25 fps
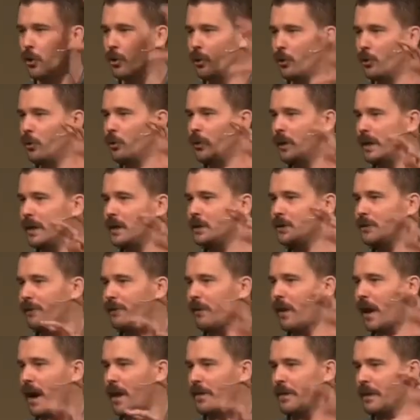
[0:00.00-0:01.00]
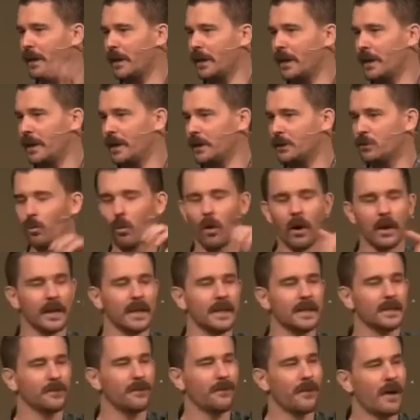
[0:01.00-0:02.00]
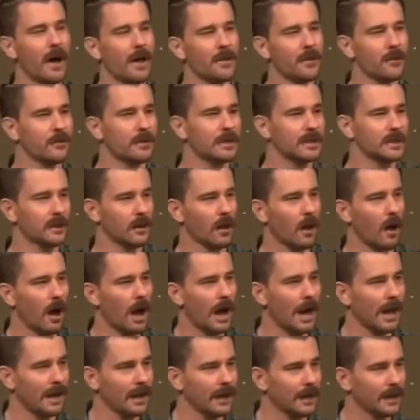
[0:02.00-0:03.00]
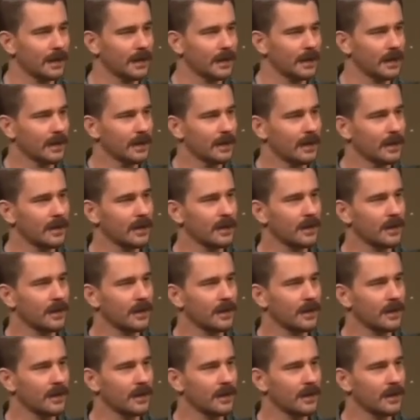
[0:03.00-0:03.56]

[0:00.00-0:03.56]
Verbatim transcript: who his Father is, what his Father is like,